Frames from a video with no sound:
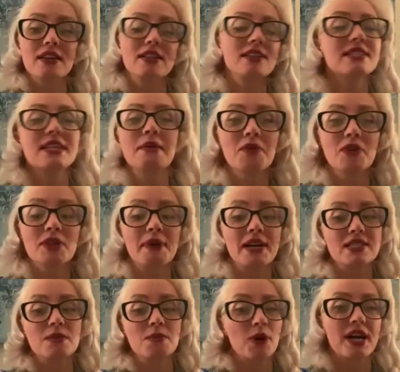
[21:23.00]
Same with my
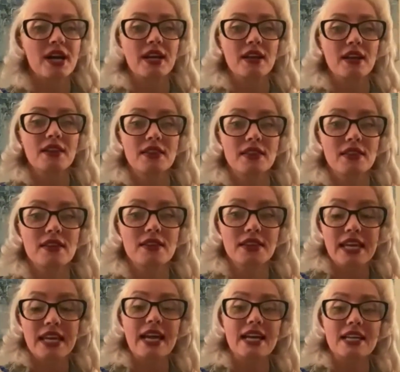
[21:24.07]
sobriety. Weird.
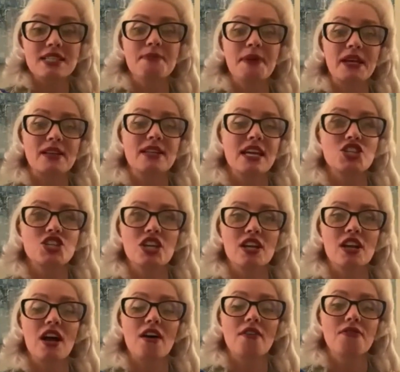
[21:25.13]
The expectation
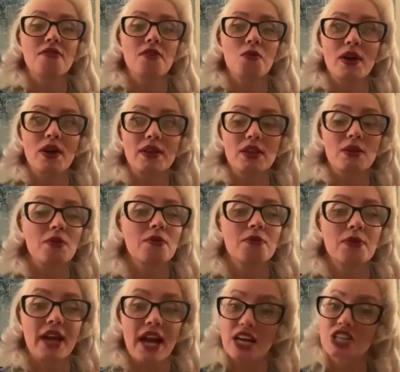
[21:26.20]
of what their
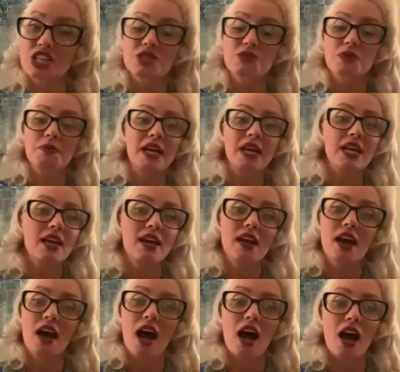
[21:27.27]
reactions would be
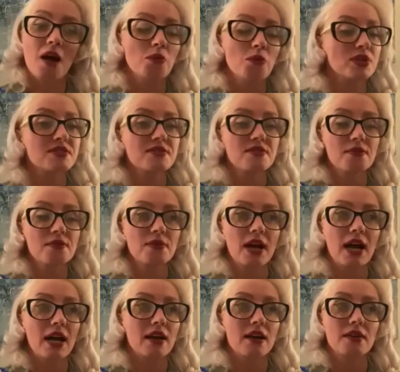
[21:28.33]
was
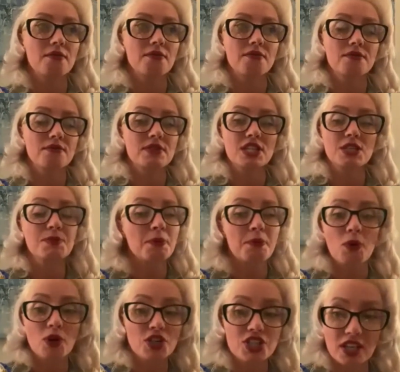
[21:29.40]

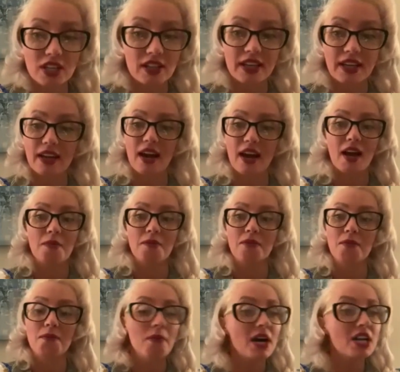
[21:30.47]
disproportionately
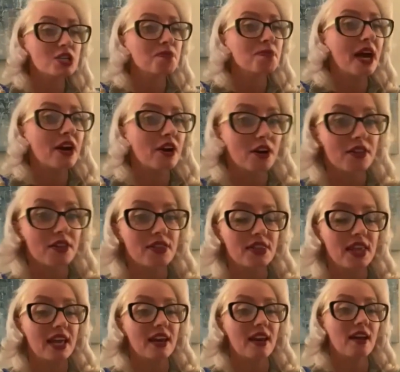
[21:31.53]
much better
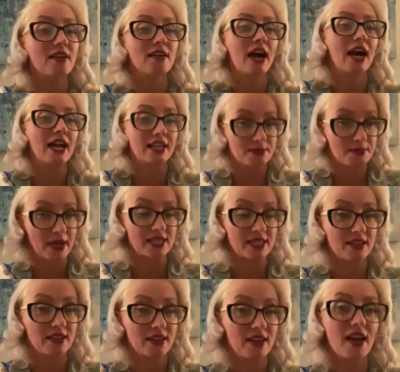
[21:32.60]
than I
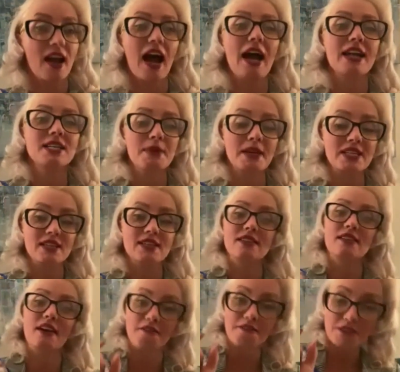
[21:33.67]
expected. I expected
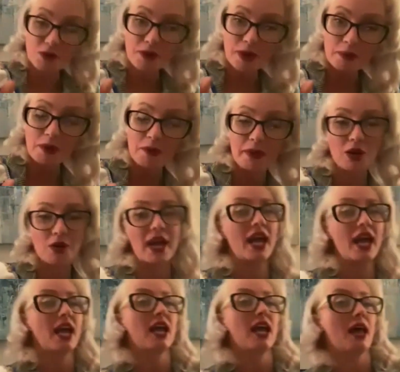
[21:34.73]
a few people to be
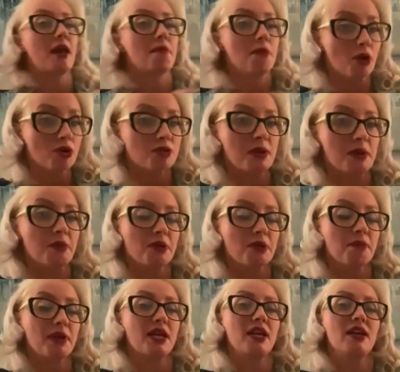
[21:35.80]
okay and most people to
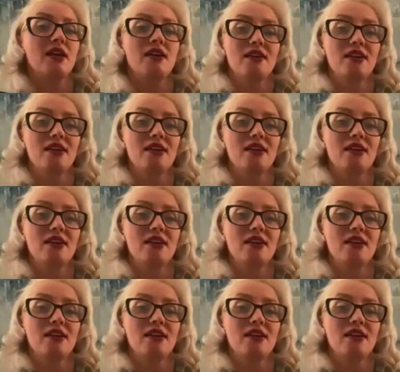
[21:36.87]
be,